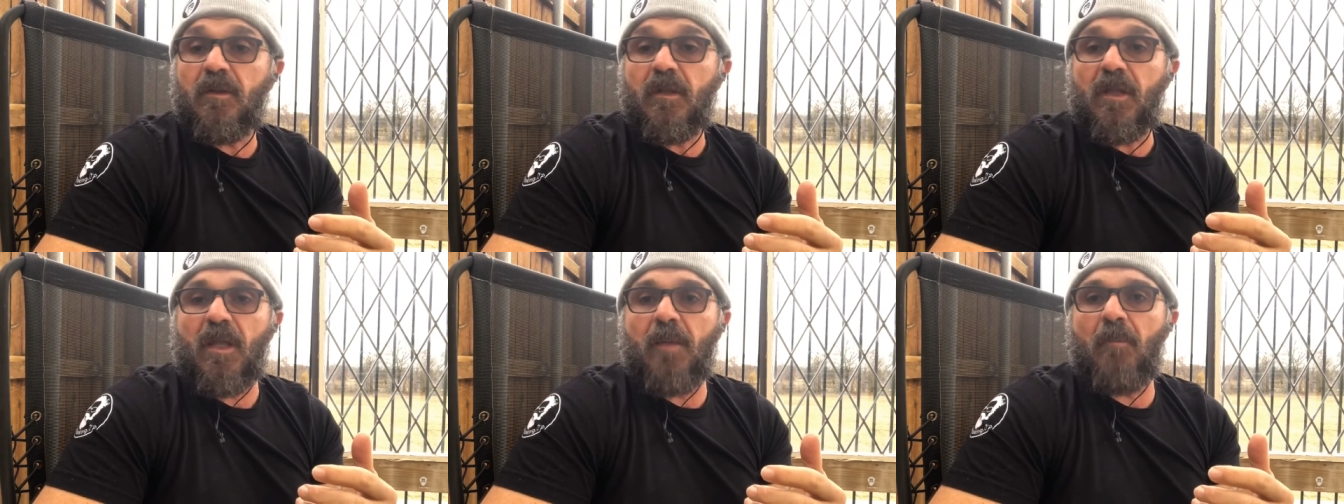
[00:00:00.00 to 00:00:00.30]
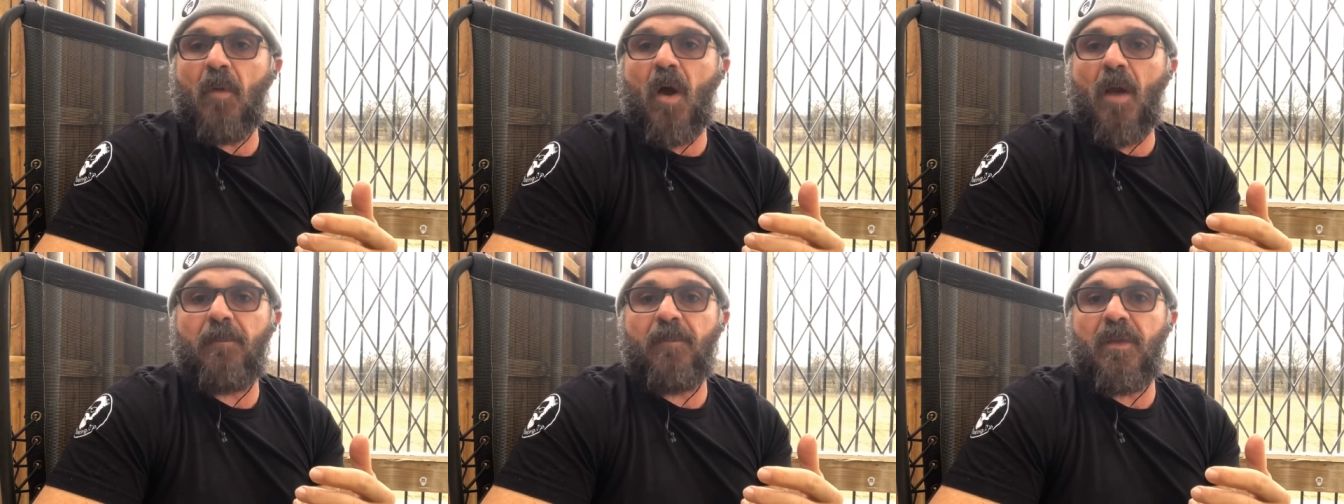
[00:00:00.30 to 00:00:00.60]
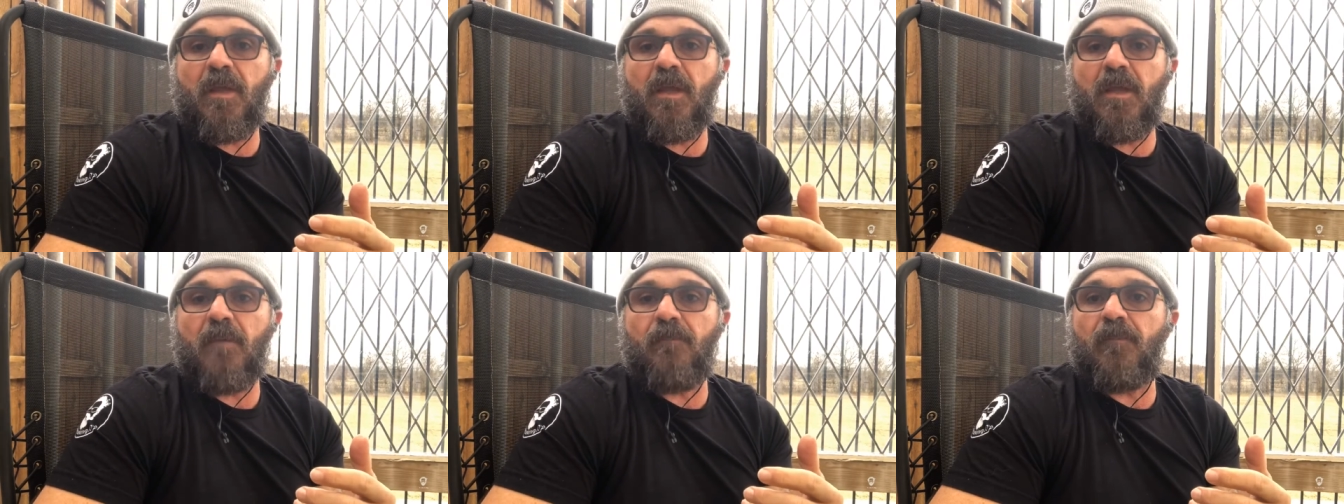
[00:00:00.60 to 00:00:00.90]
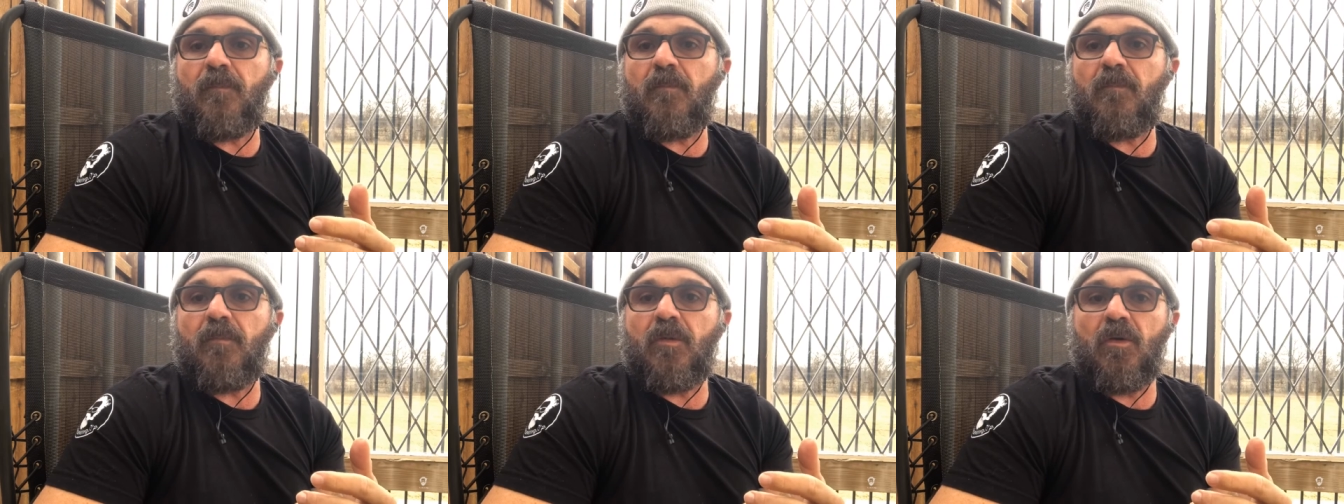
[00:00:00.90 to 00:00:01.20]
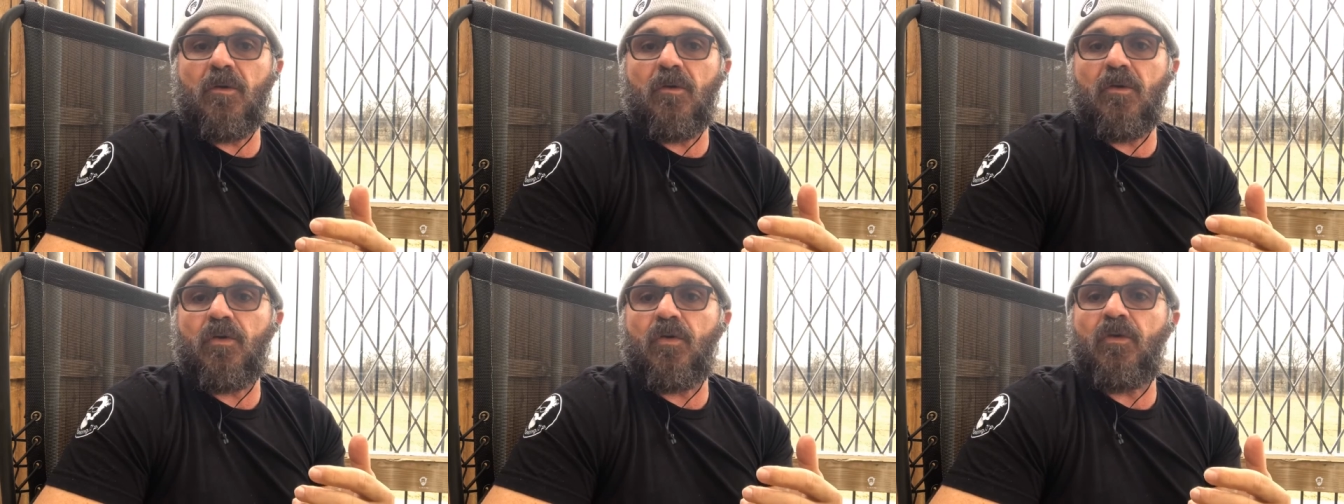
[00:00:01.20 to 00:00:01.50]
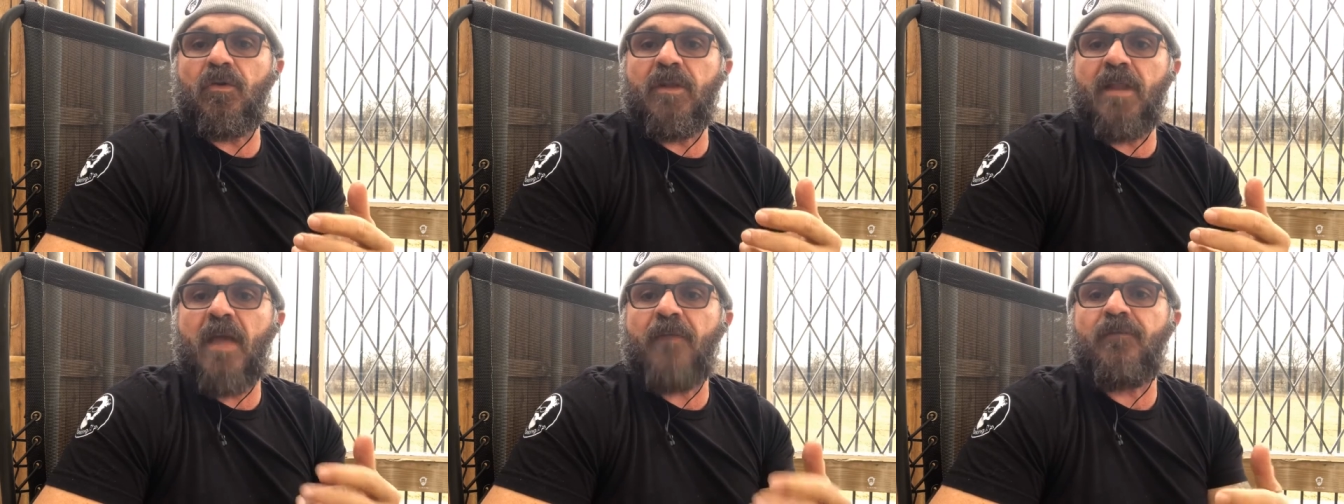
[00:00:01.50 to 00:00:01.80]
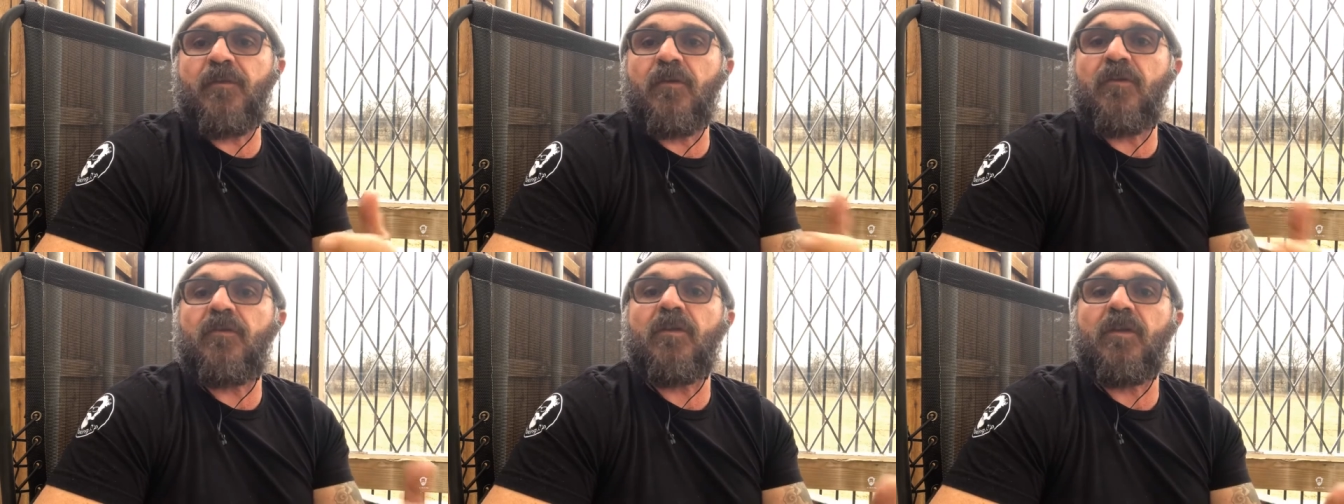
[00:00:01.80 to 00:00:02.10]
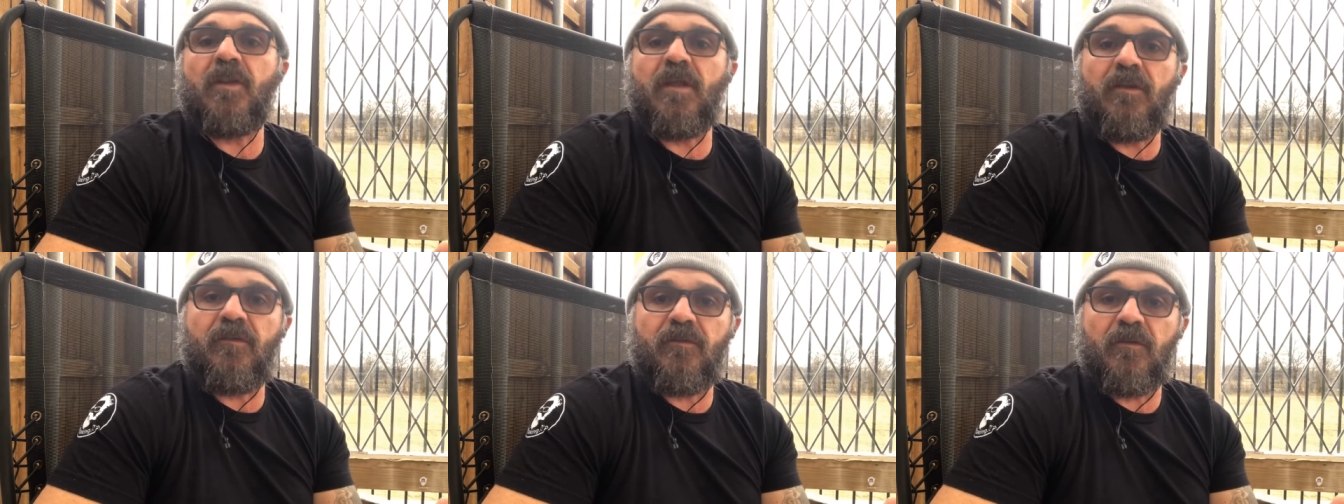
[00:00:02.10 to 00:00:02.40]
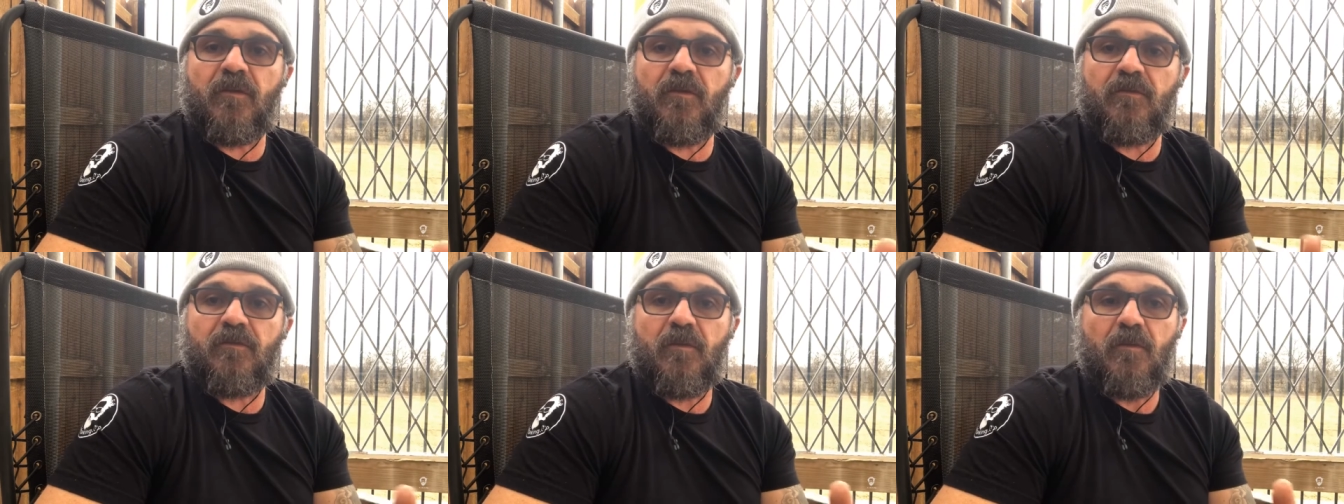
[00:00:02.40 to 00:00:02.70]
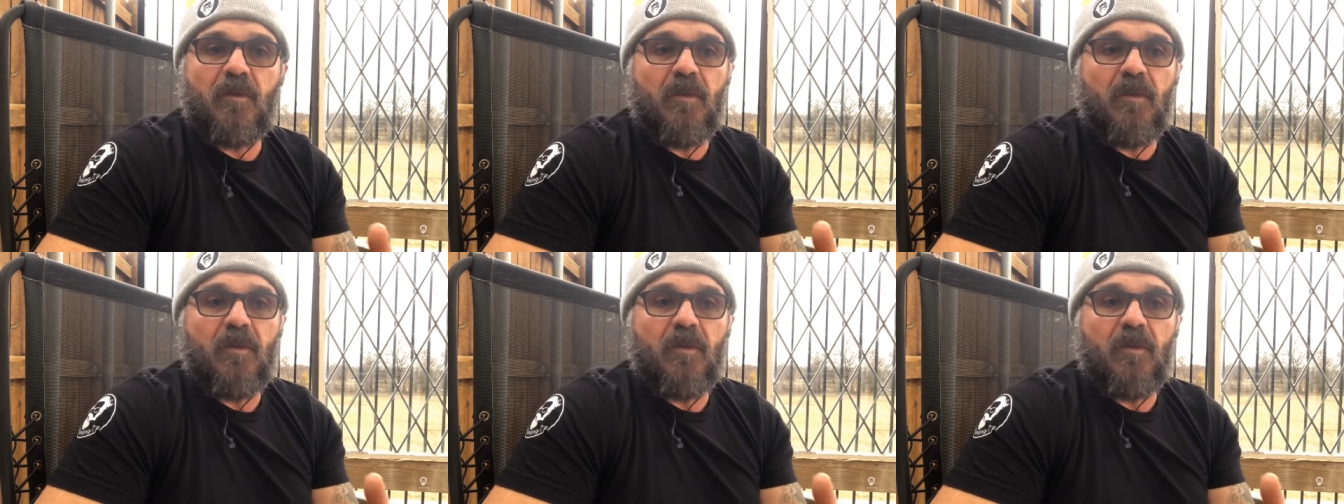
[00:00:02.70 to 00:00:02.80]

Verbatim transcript: it might be your, your nephews and nieces.